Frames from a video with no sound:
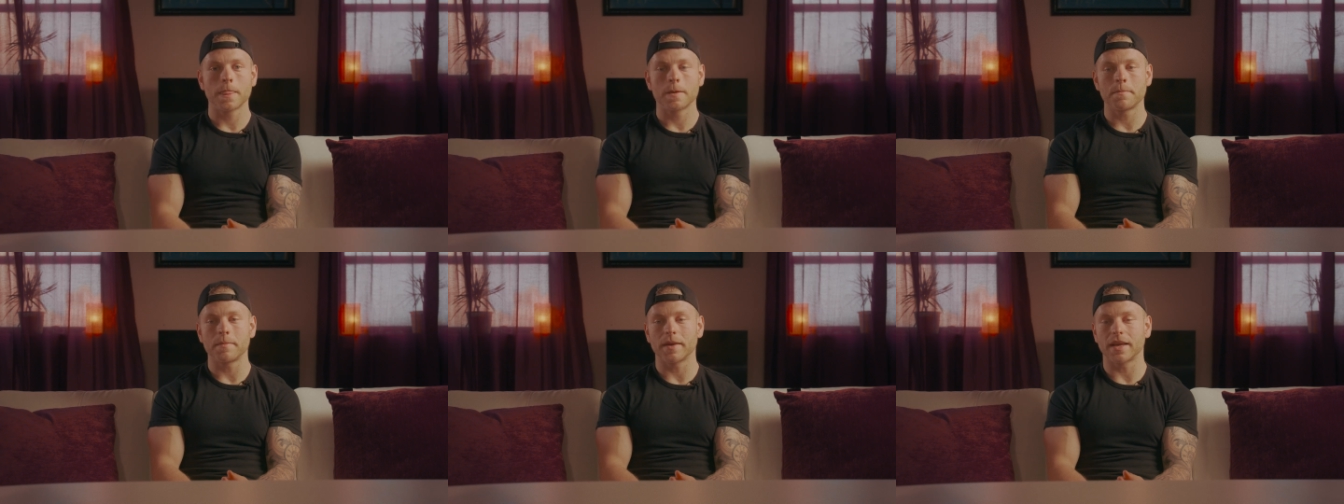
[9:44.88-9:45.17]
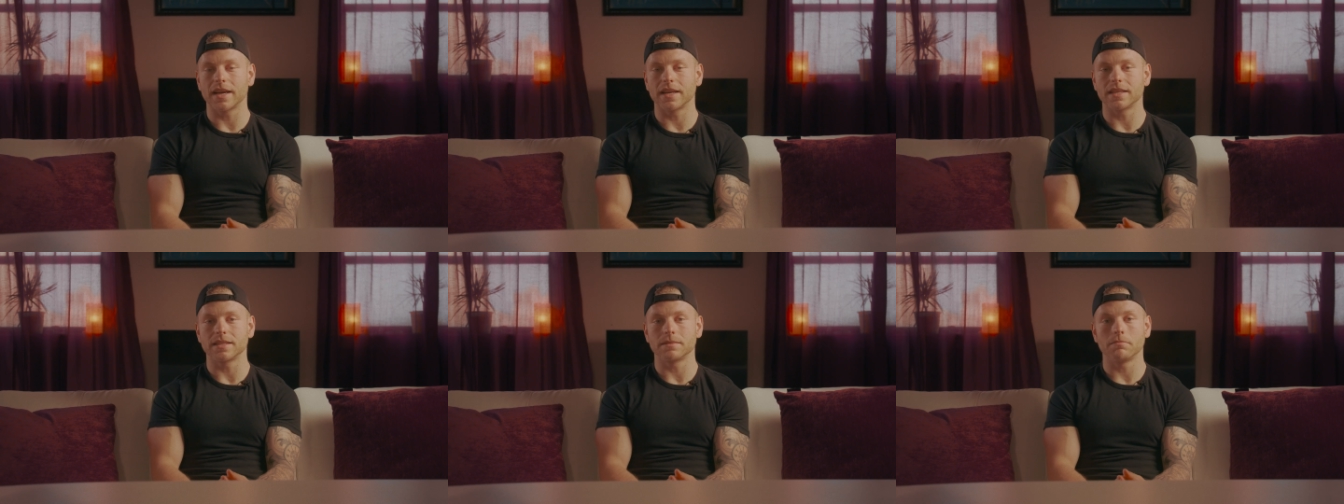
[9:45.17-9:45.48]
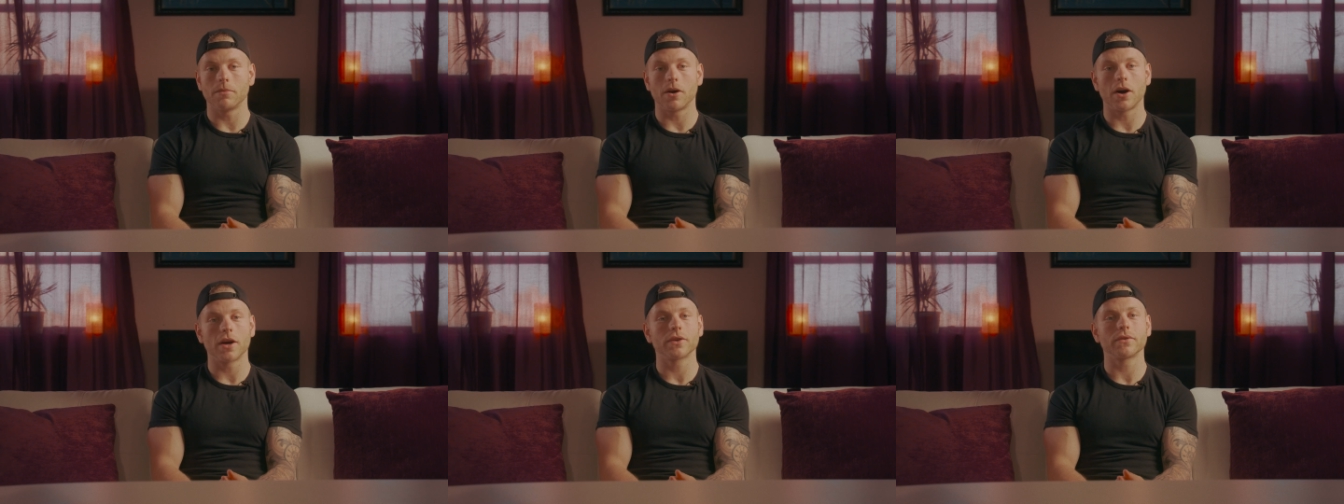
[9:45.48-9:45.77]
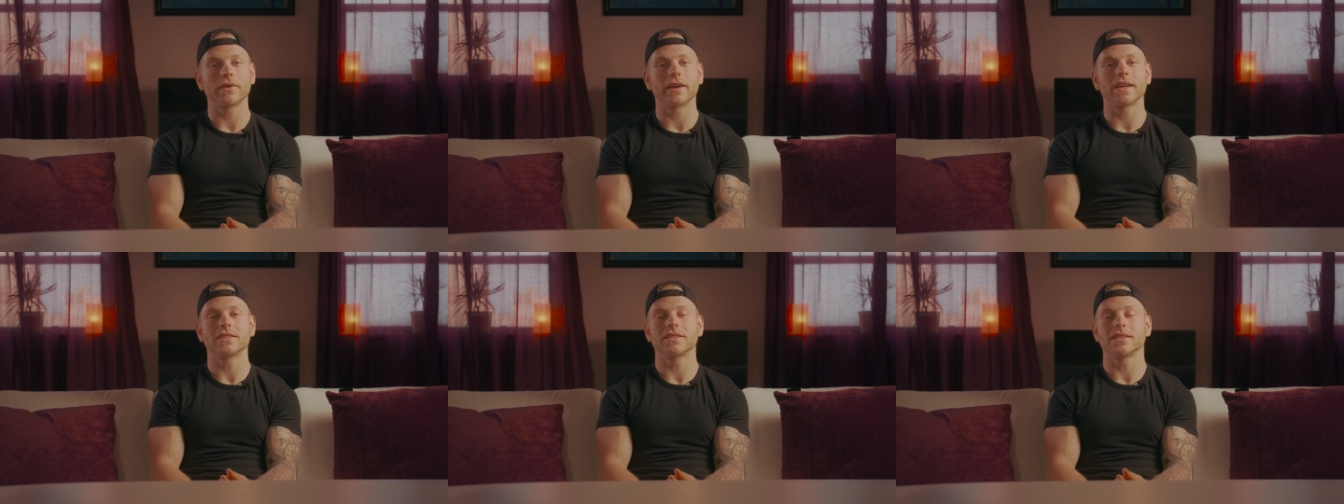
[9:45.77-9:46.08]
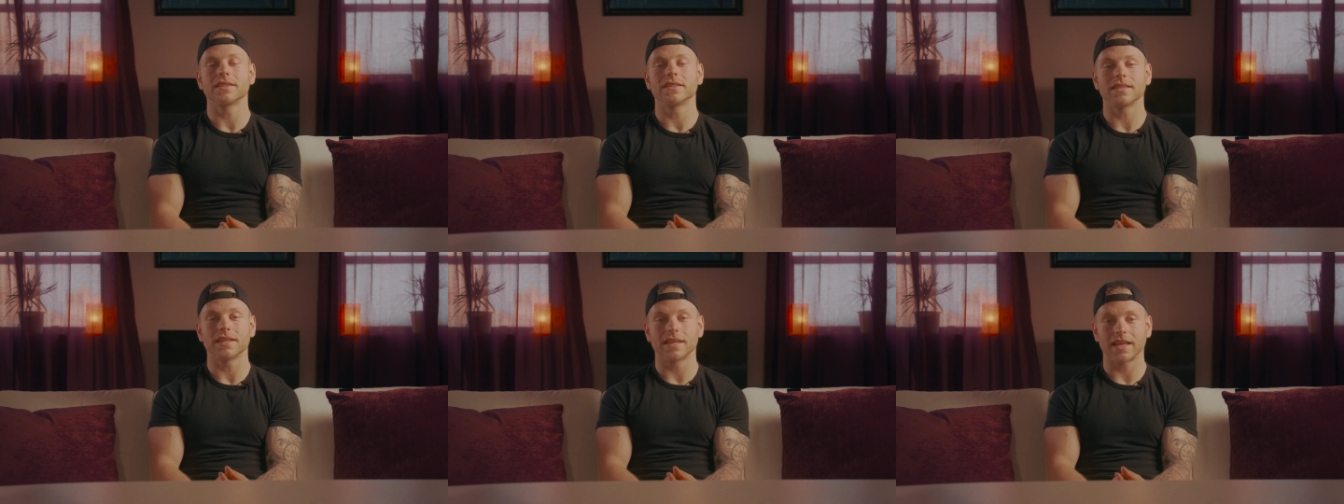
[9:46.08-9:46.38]
because
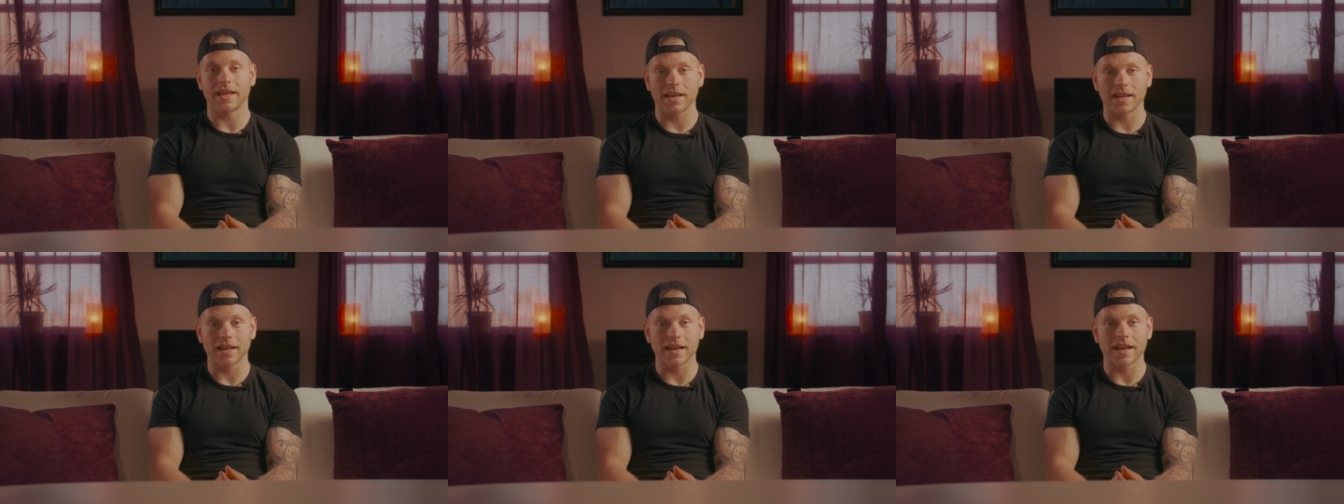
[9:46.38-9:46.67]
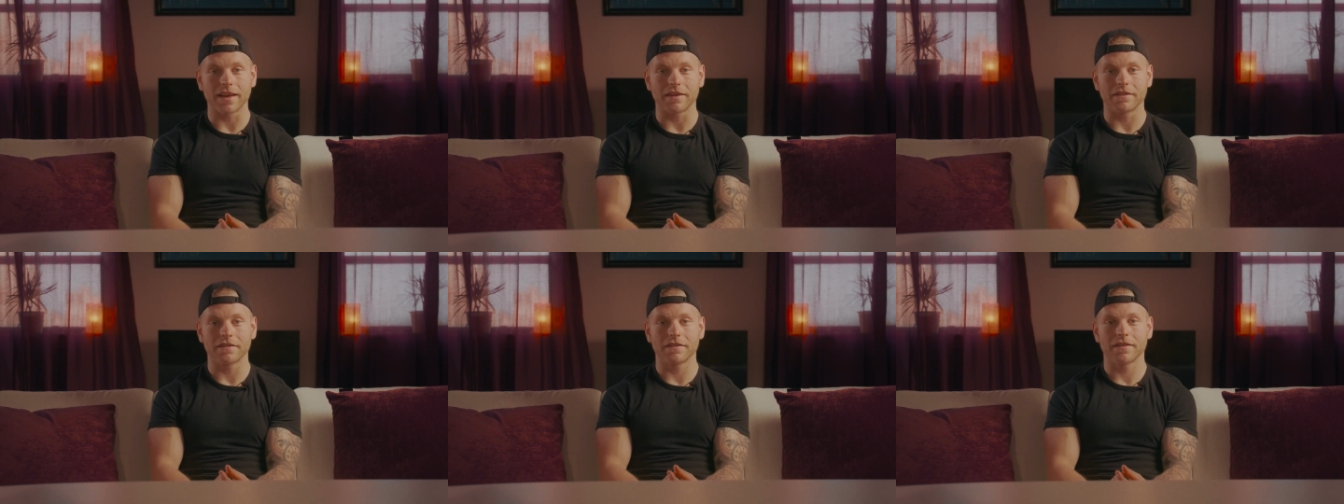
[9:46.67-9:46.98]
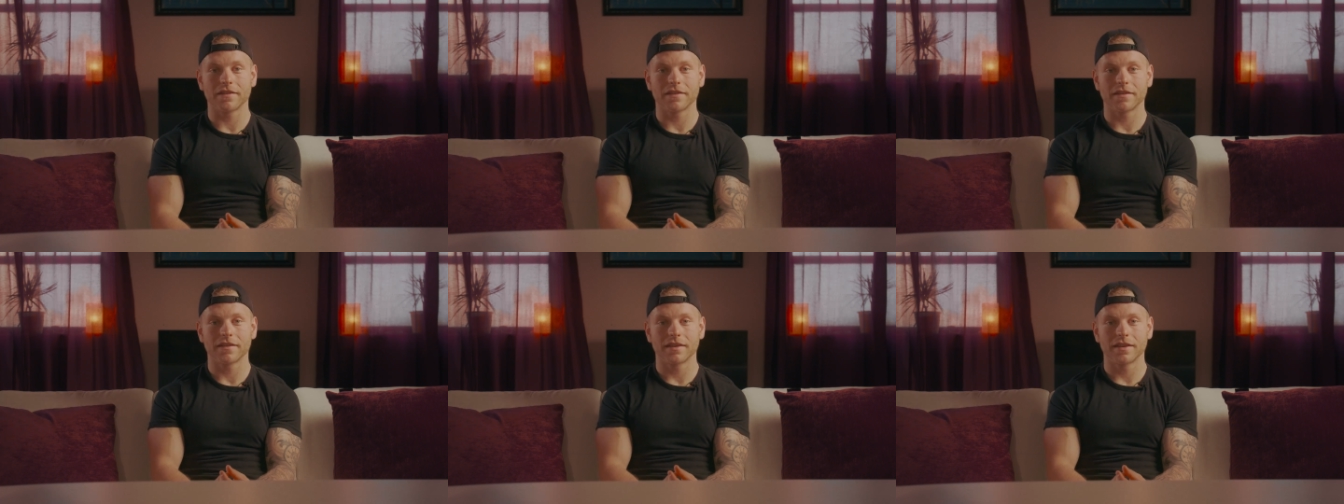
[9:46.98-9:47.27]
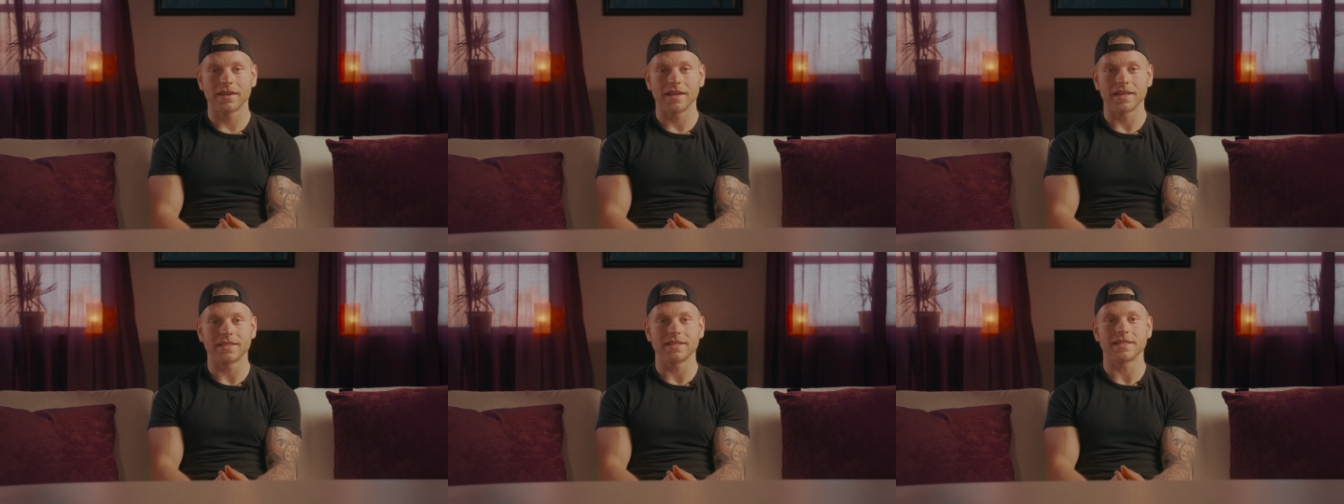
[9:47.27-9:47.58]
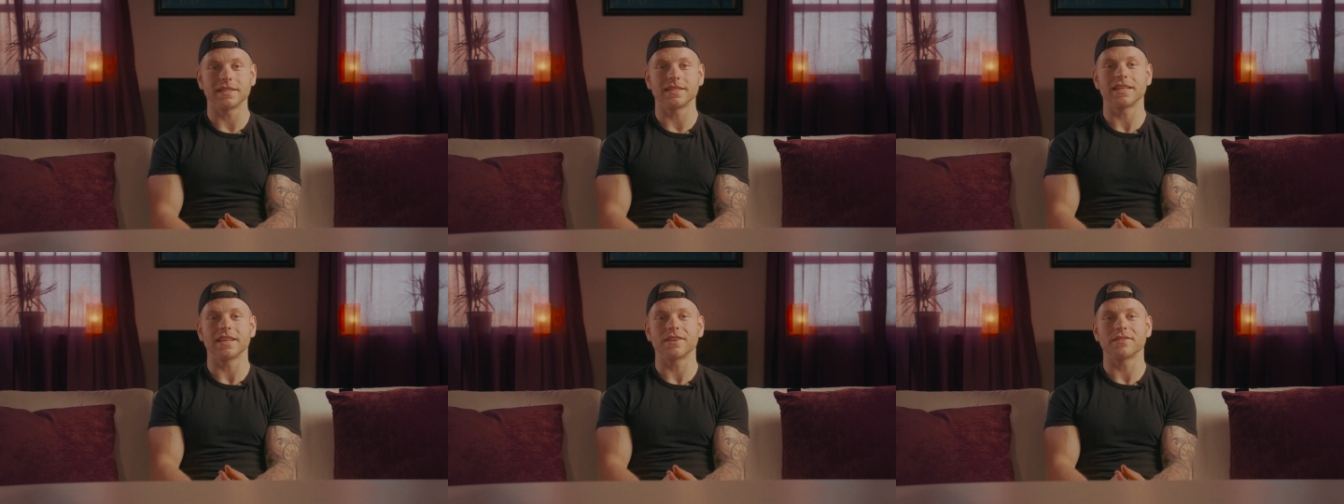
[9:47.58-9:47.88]
moderation is the key to life. It's
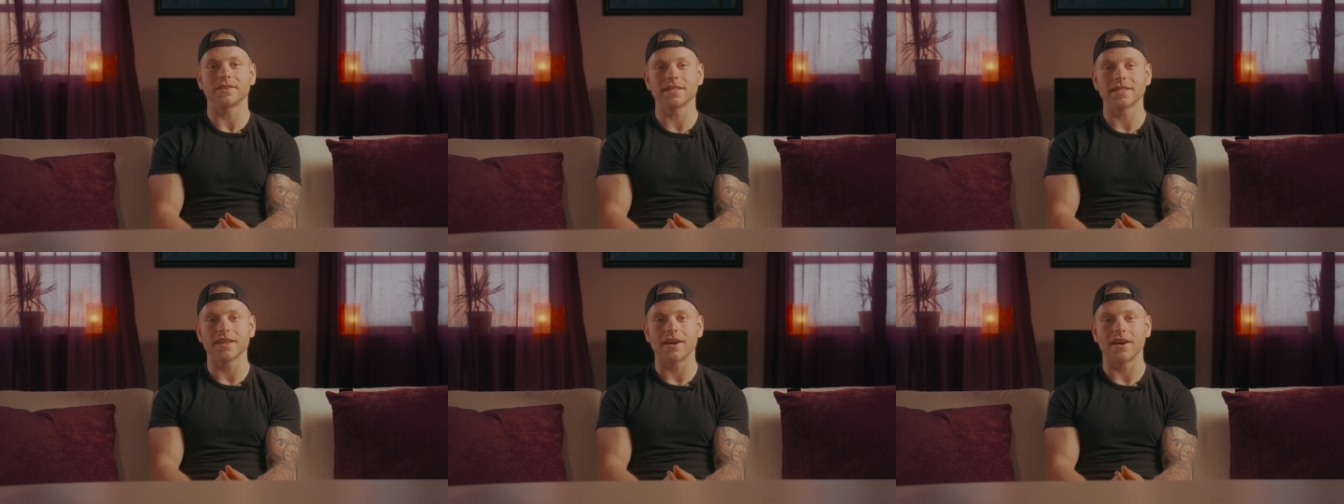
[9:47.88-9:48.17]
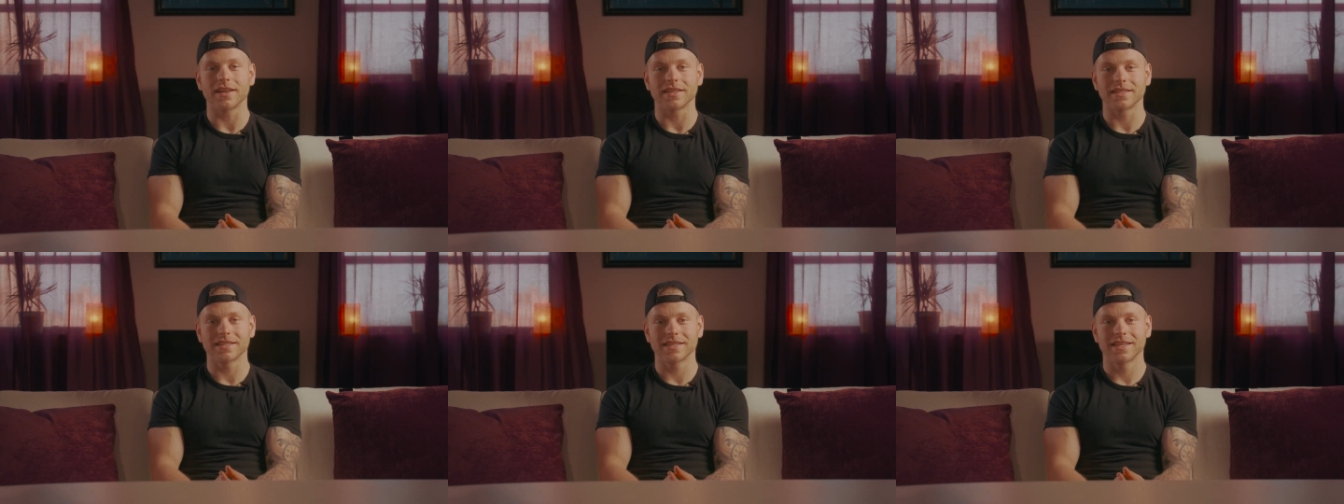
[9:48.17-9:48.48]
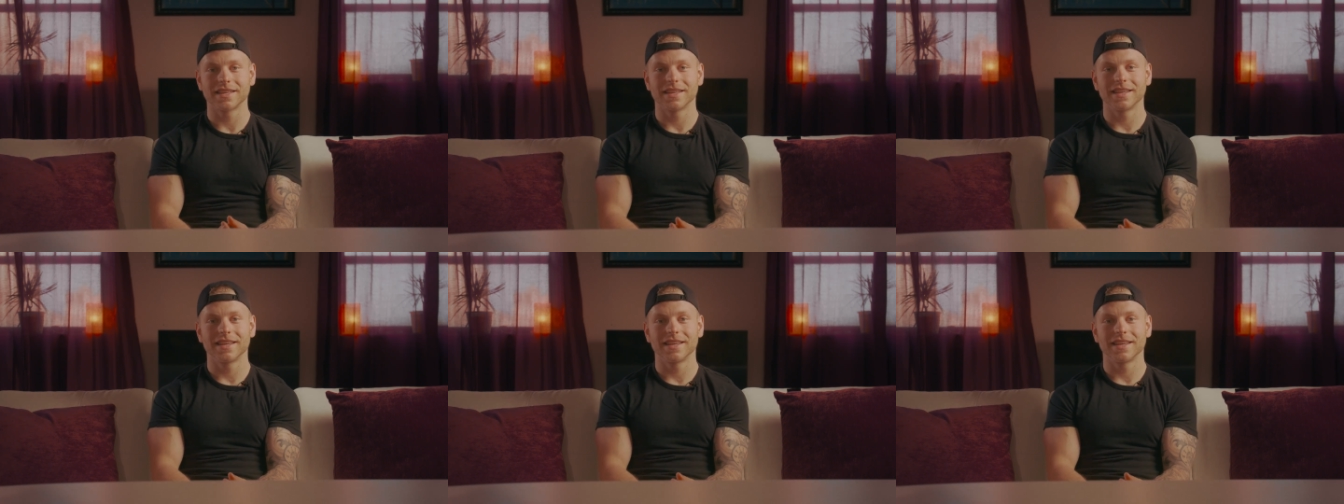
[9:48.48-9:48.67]
the secret sauce.